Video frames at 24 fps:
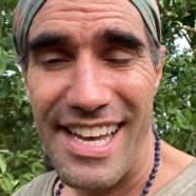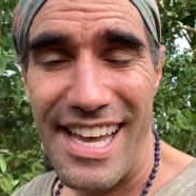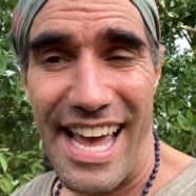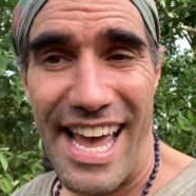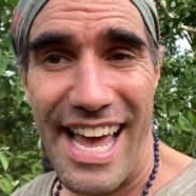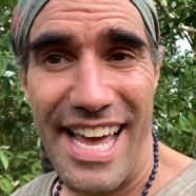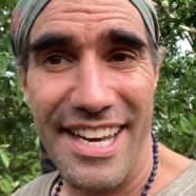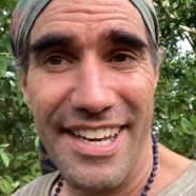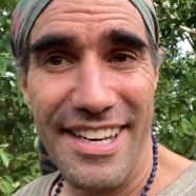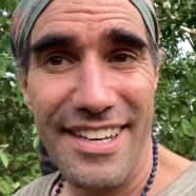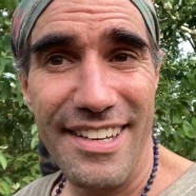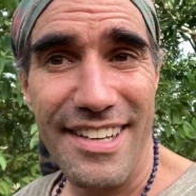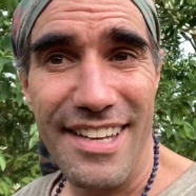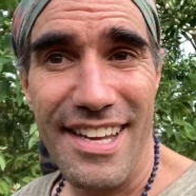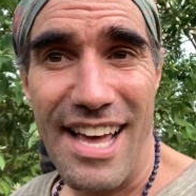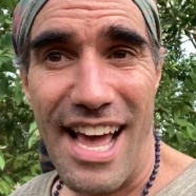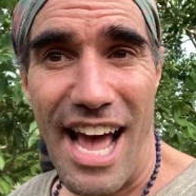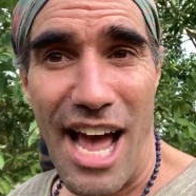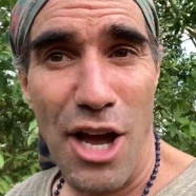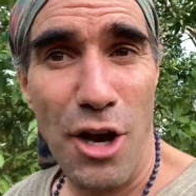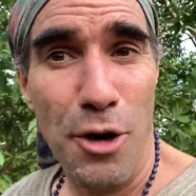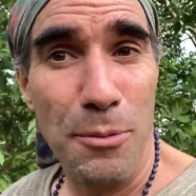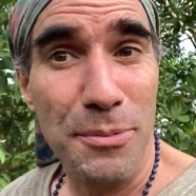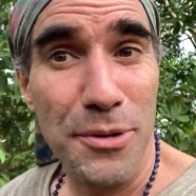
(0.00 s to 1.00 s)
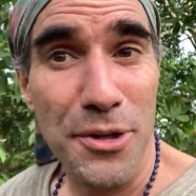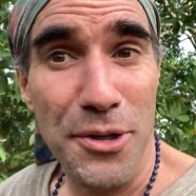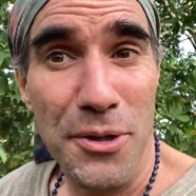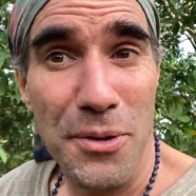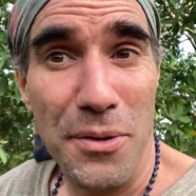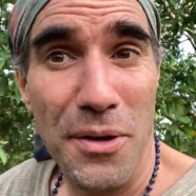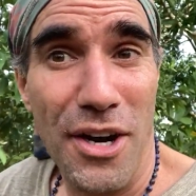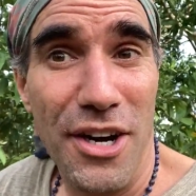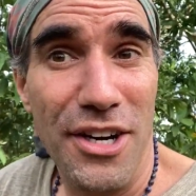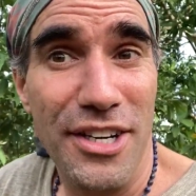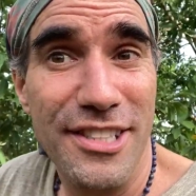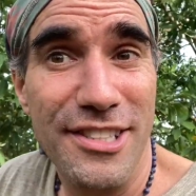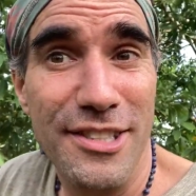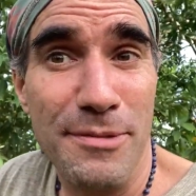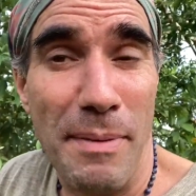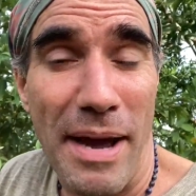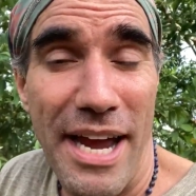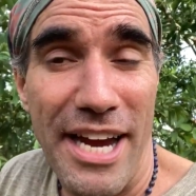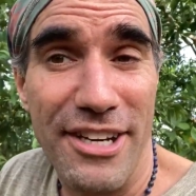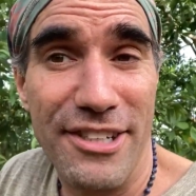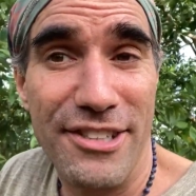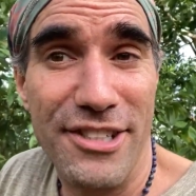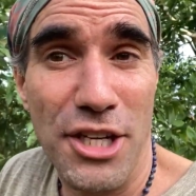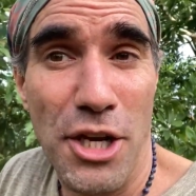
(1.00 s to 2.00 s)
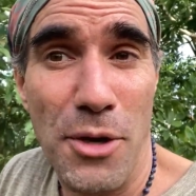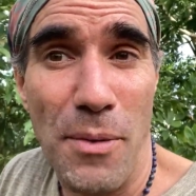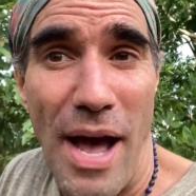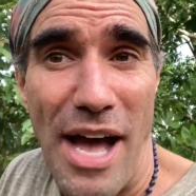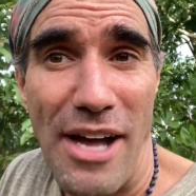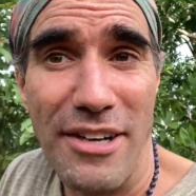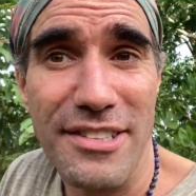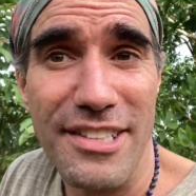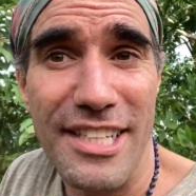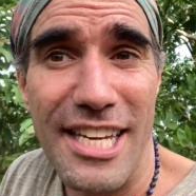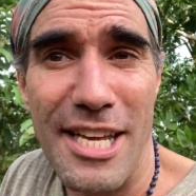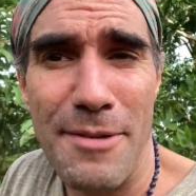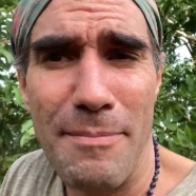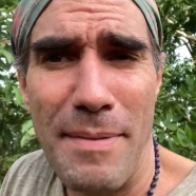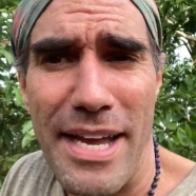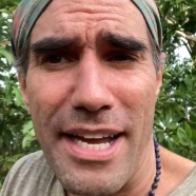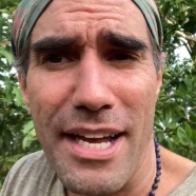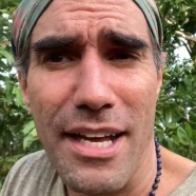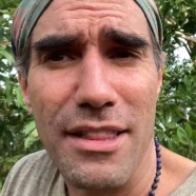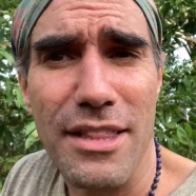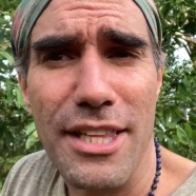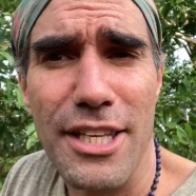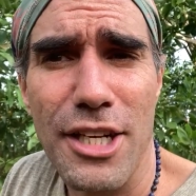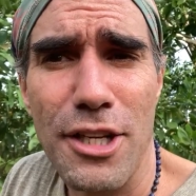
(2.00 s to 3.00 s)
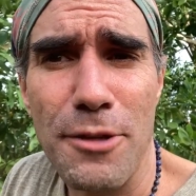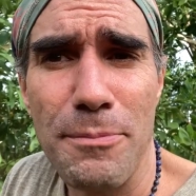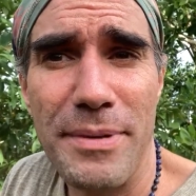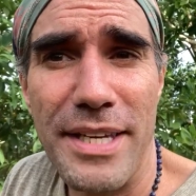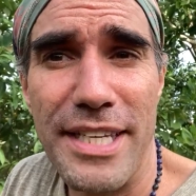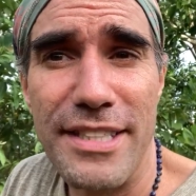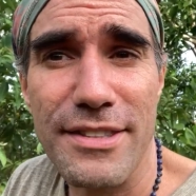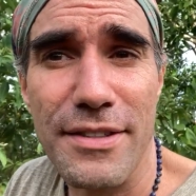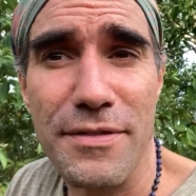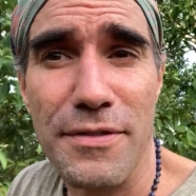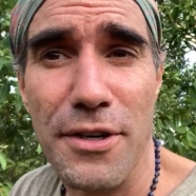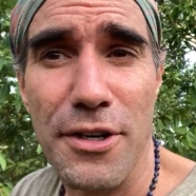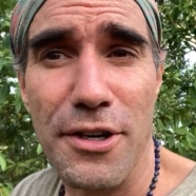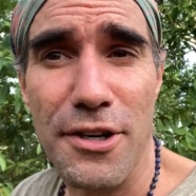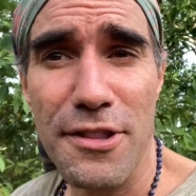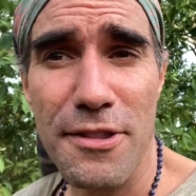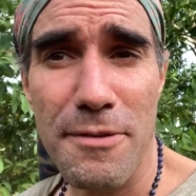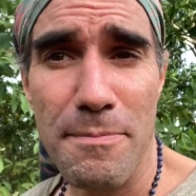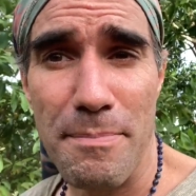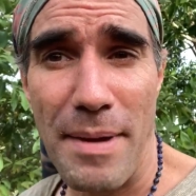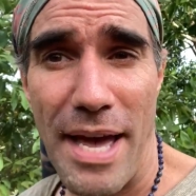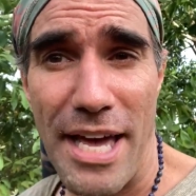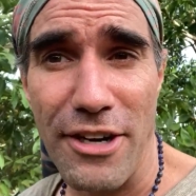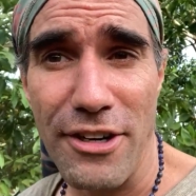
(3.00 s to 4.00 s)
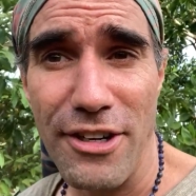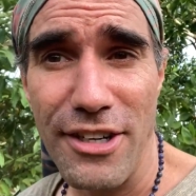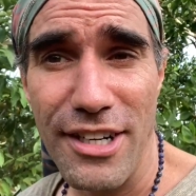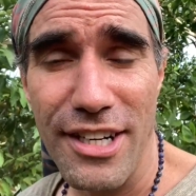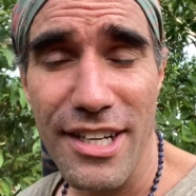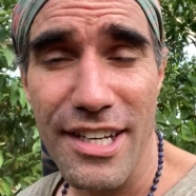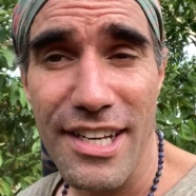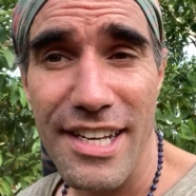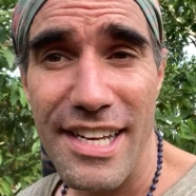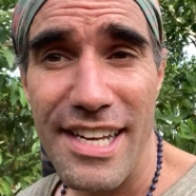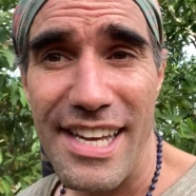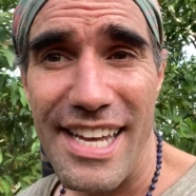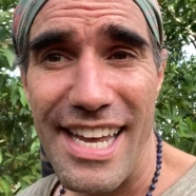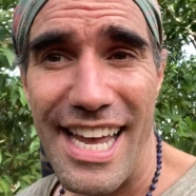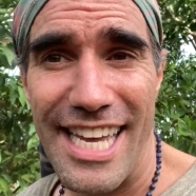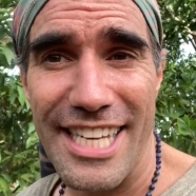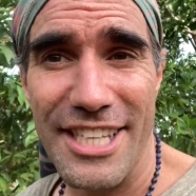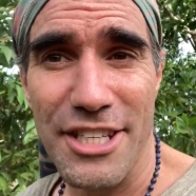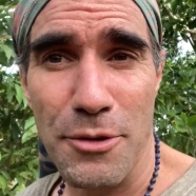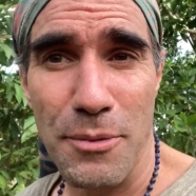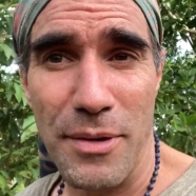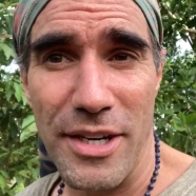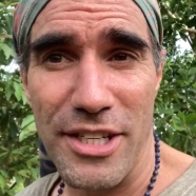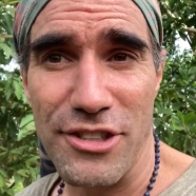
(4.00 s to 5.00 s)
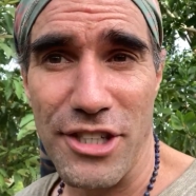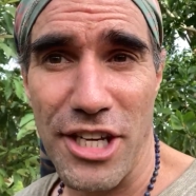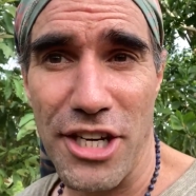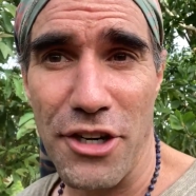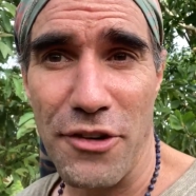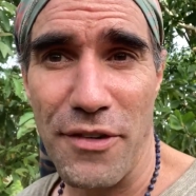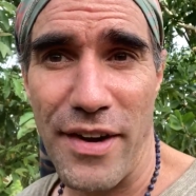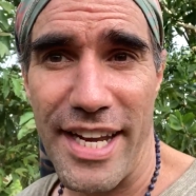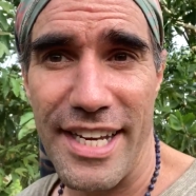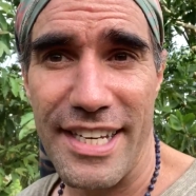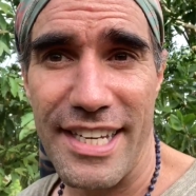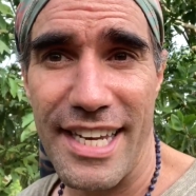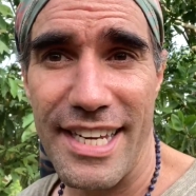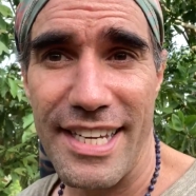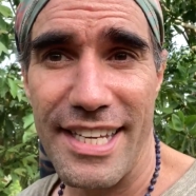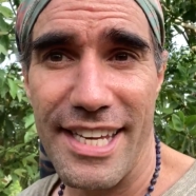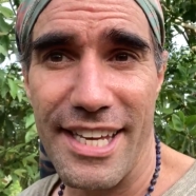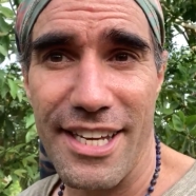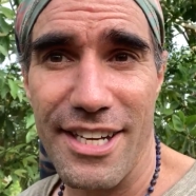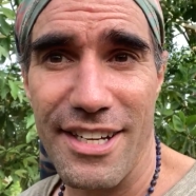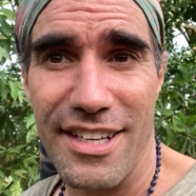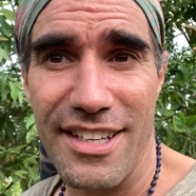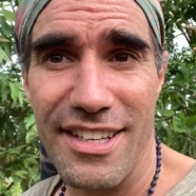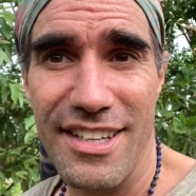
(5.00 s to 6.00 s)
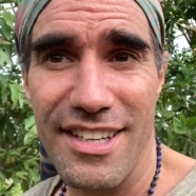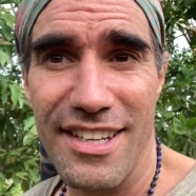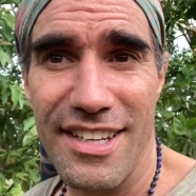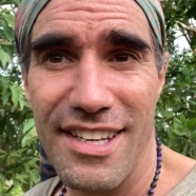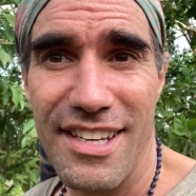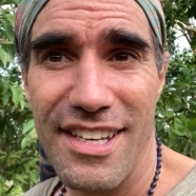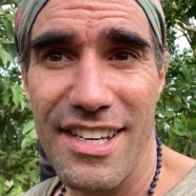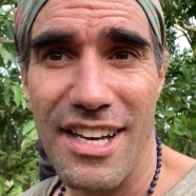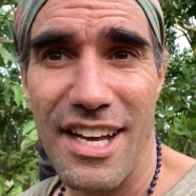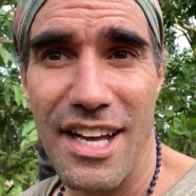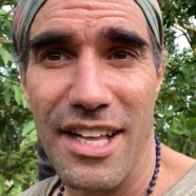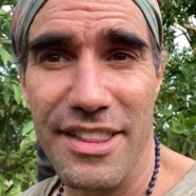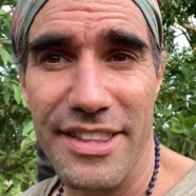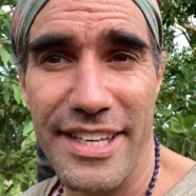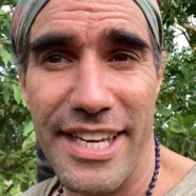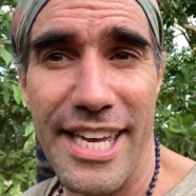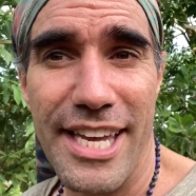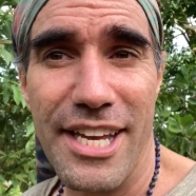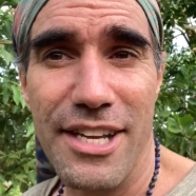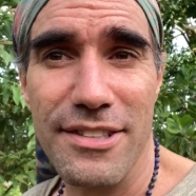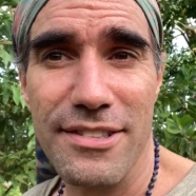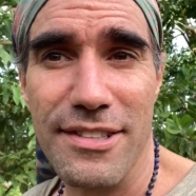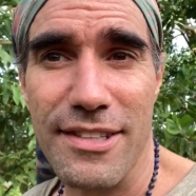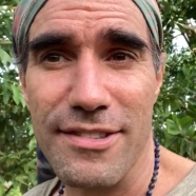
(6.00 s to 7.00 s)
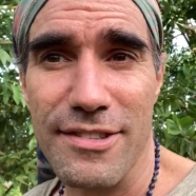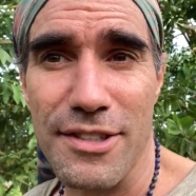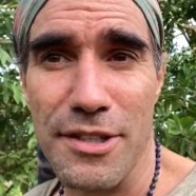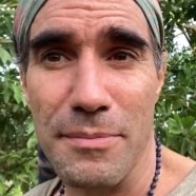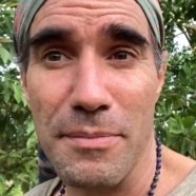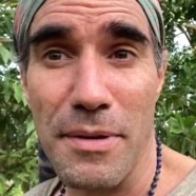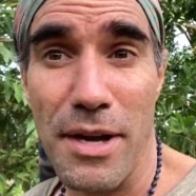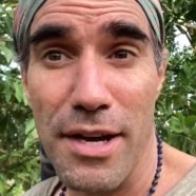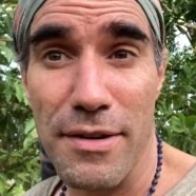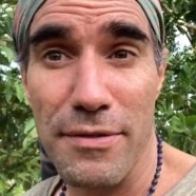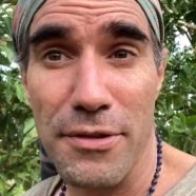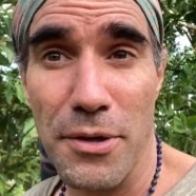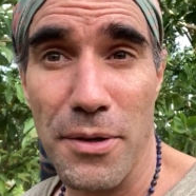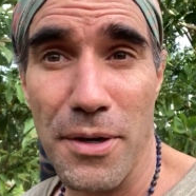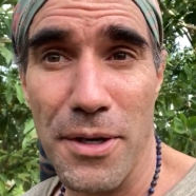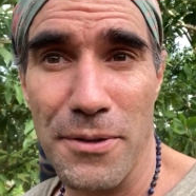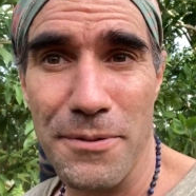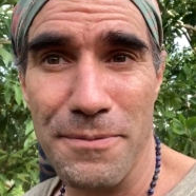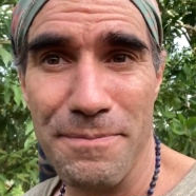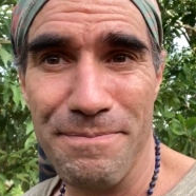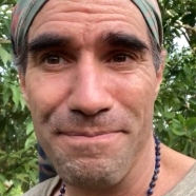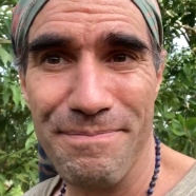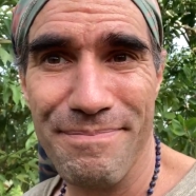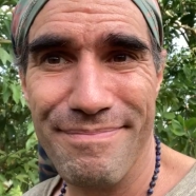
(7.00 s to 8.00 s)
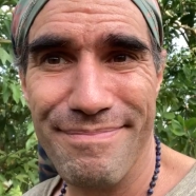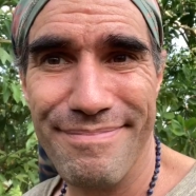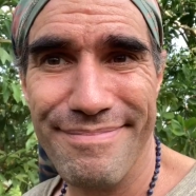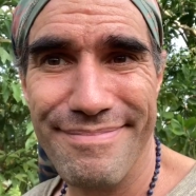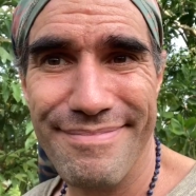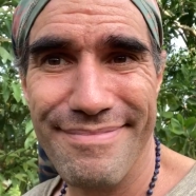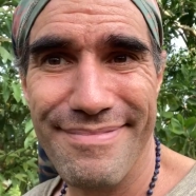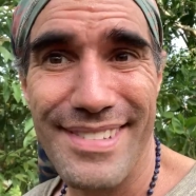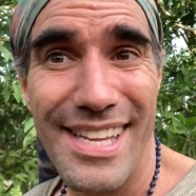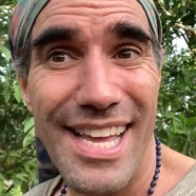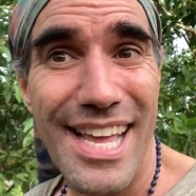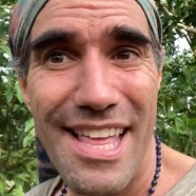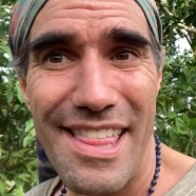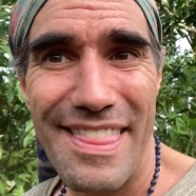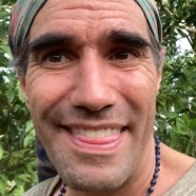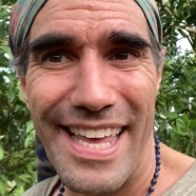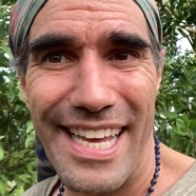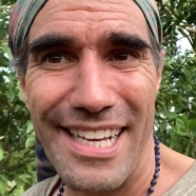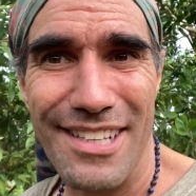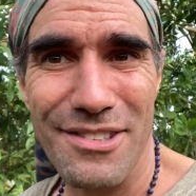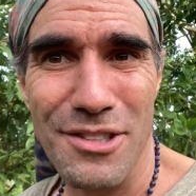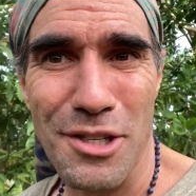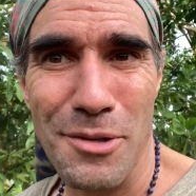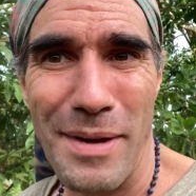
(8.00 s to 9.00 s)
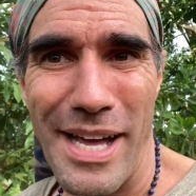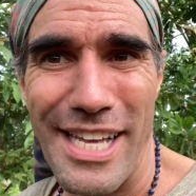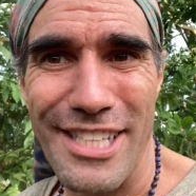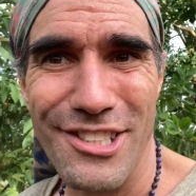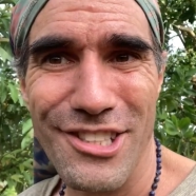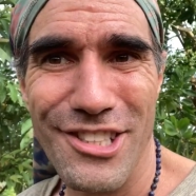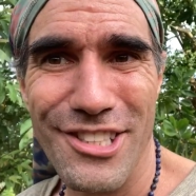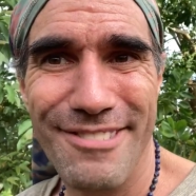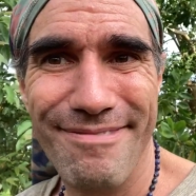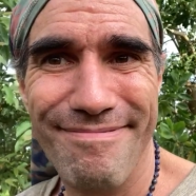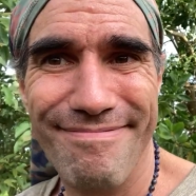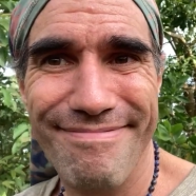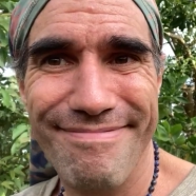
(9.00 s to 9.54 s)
And I hope you are inspired to go out and make a little piece of earth better and to regenerate and heal an ecosystem of your own. Thanks so much.